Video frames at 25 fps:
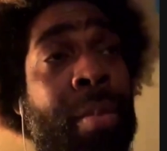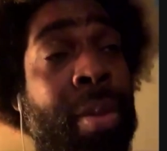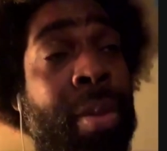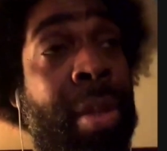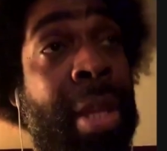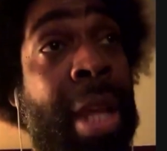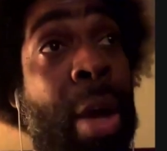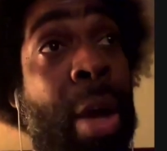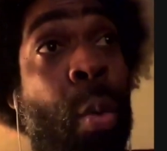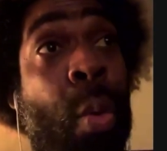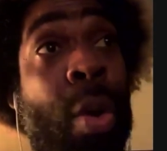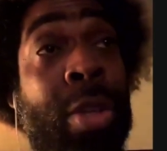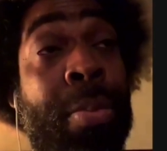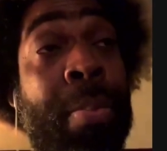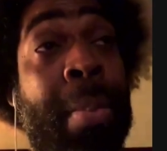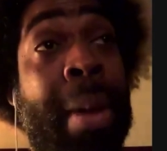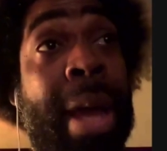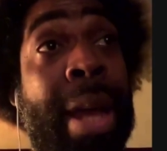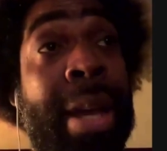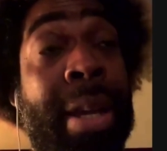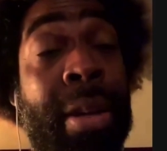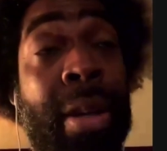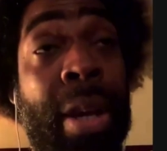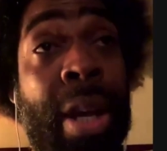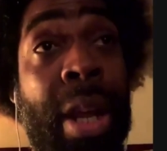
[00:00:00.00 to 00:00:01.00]
that was
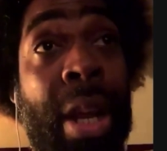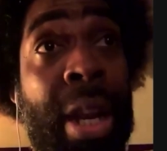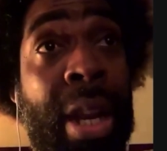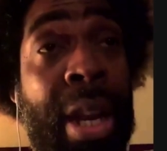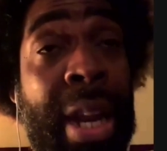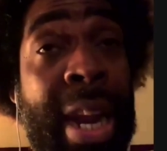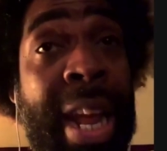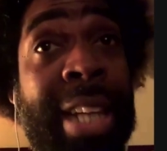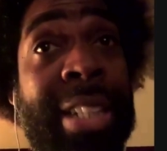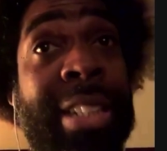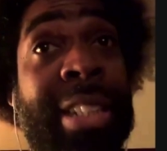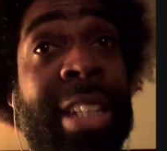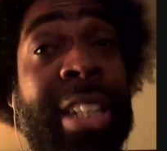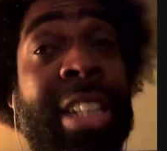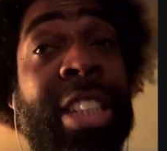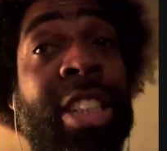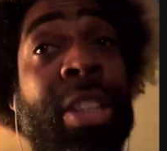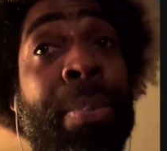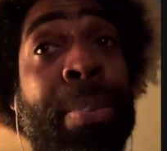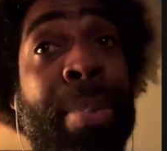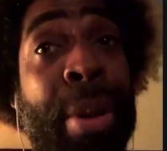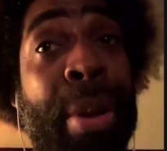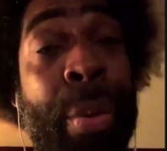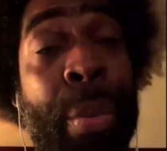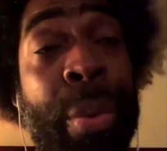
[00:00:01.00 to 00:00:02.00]
my last
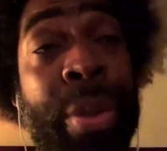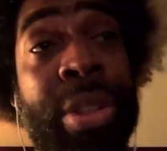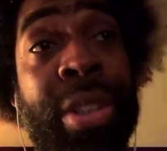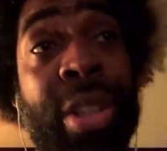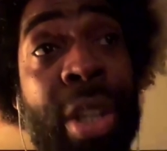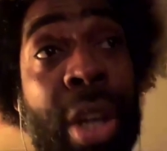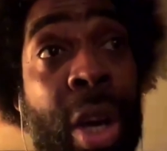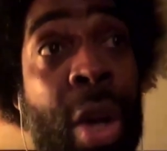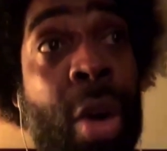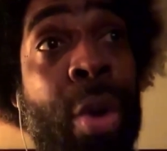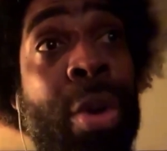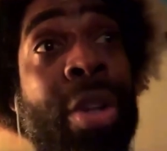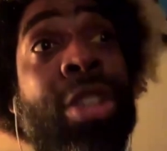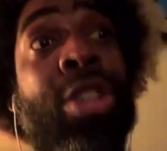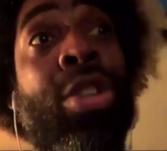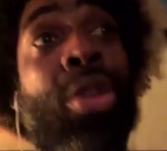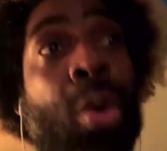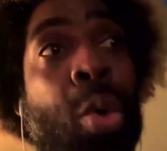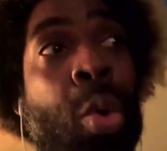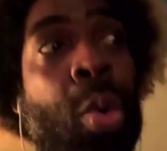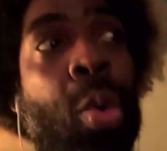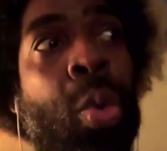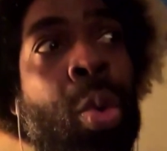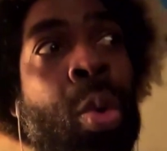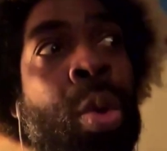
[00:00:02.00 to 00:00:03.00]
experience on
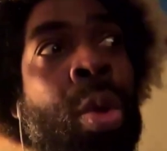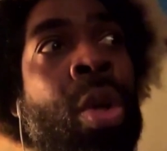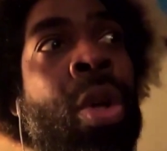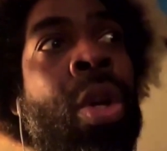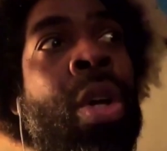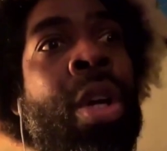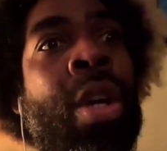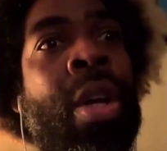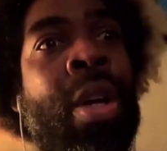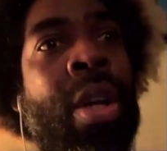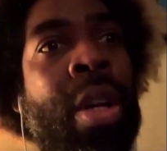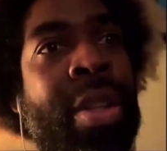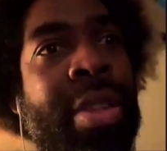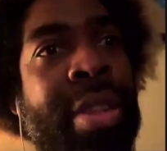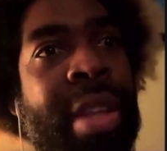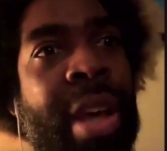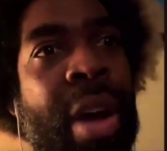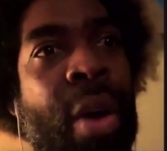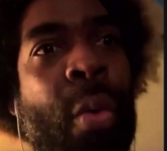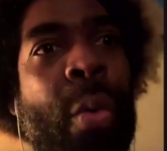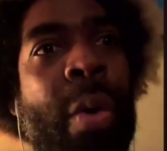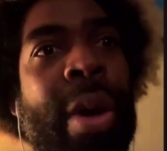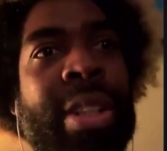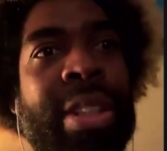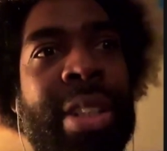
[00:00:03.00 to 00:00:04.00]
school.
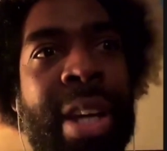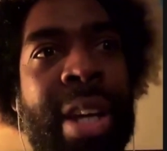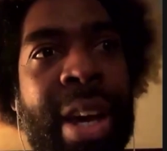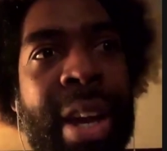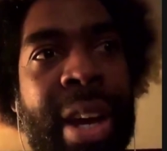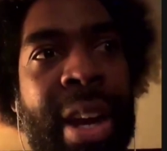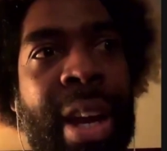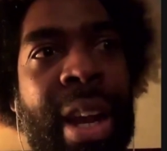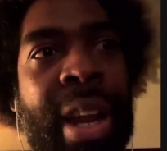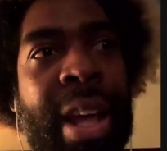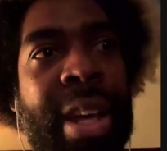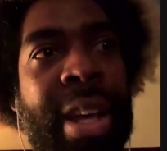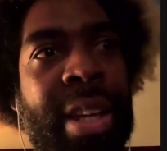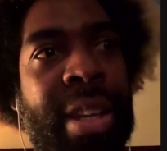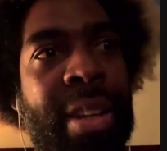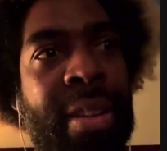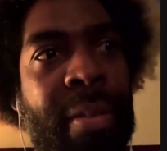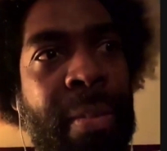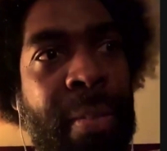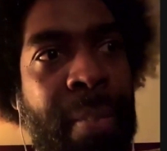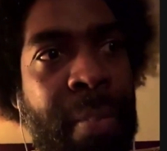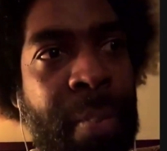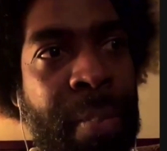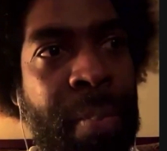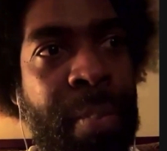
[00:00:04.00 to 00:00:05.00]
That was kind of
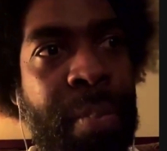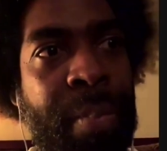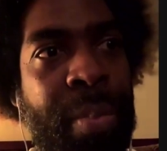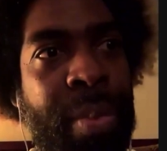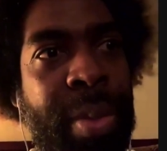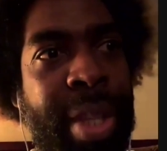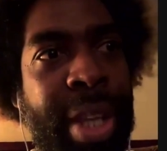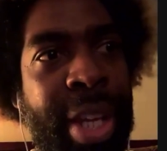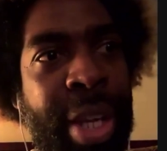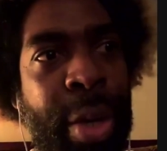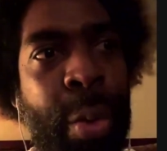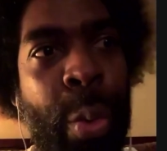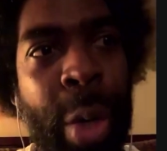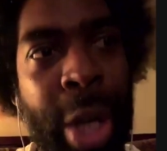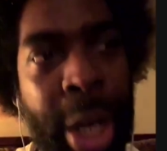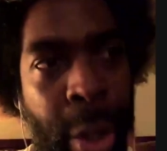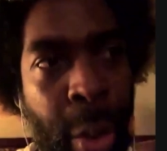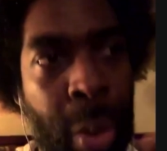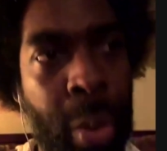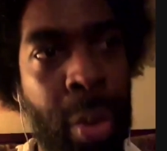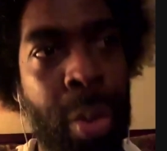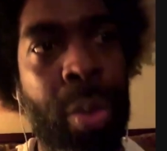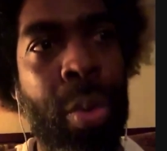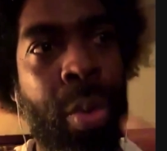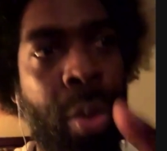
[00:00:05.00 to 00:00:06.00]
like the
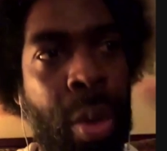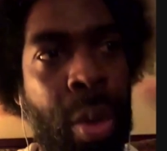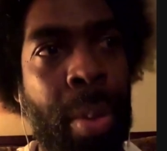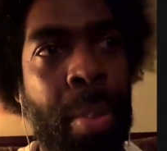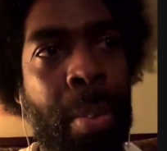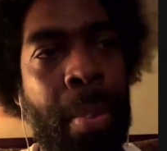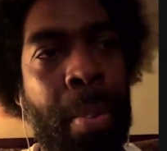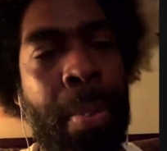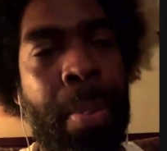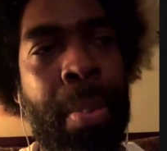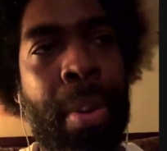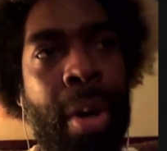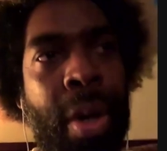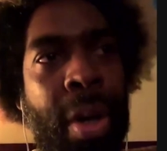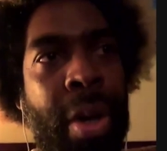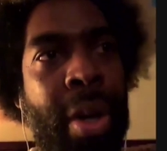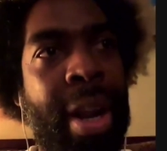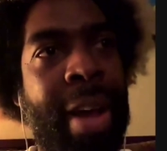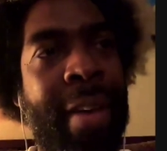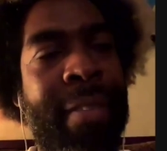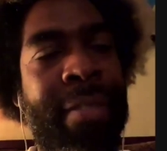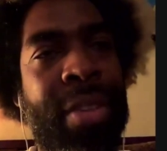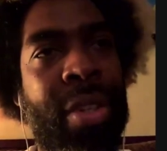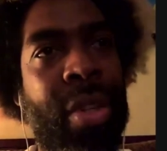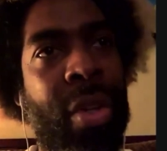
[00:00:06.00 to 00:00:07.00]
credo. But
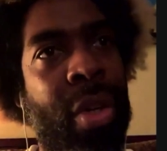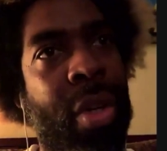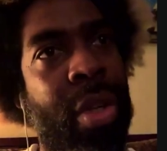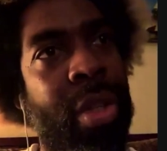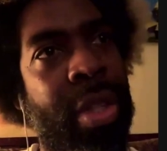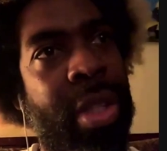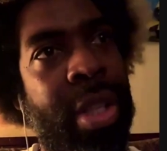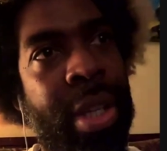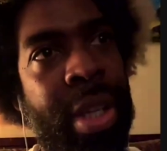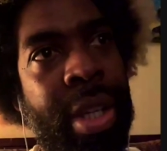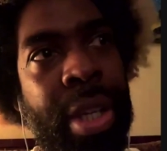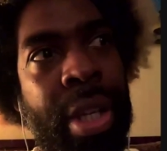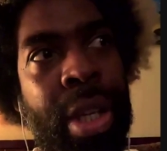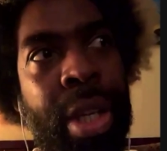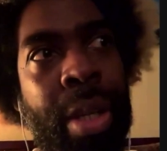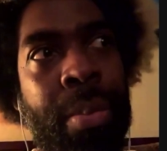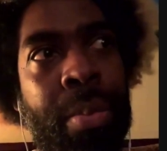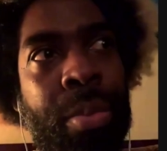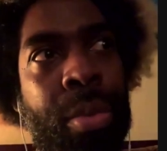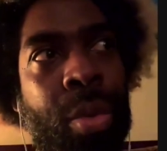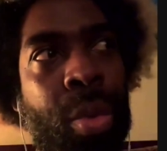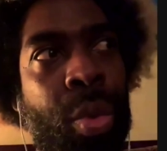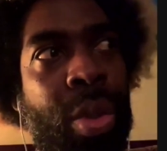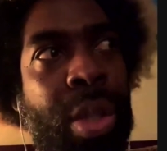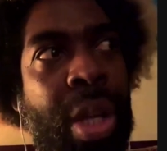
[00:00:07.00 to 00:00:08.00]
after
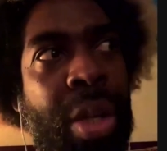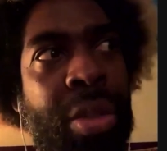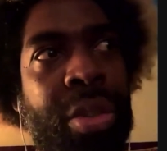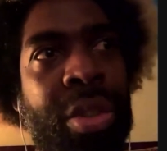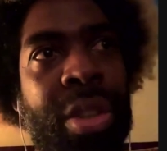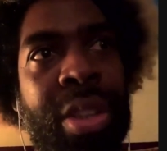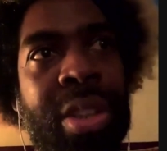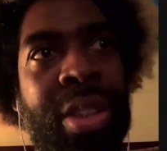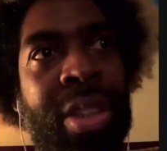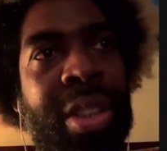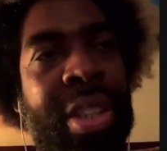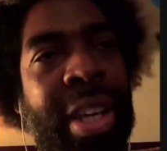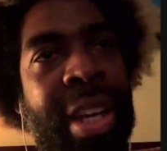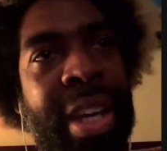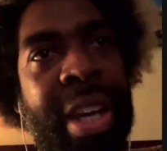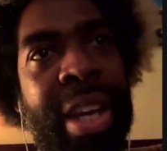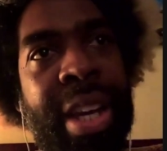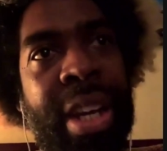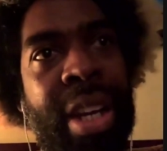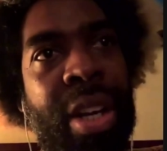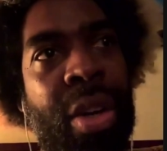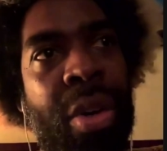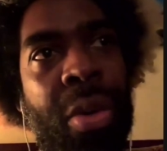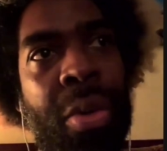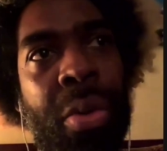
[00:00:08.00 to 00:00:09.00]
the
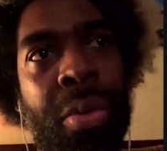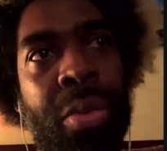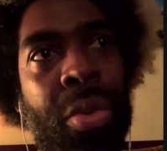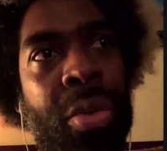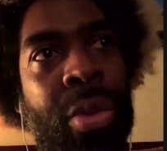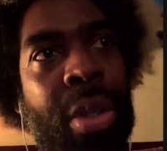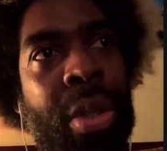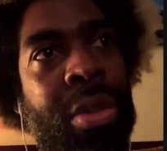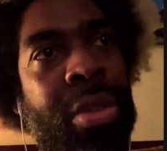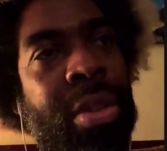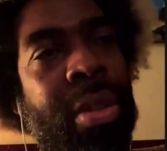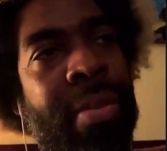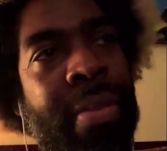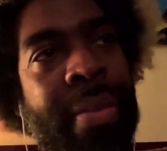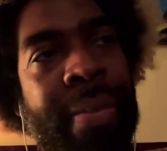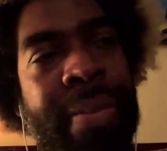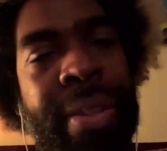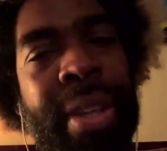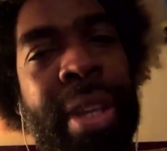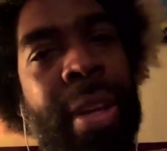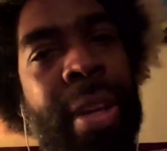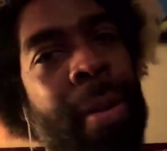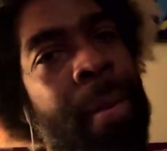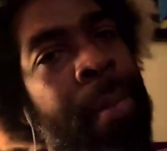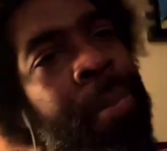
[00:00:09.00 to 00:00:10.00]
2010 or
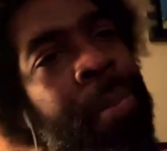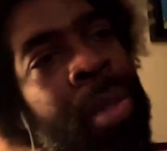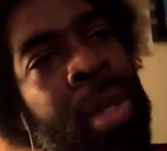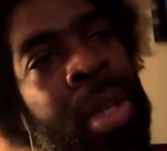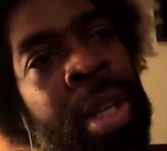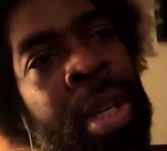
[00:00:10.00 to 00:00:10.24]
2015,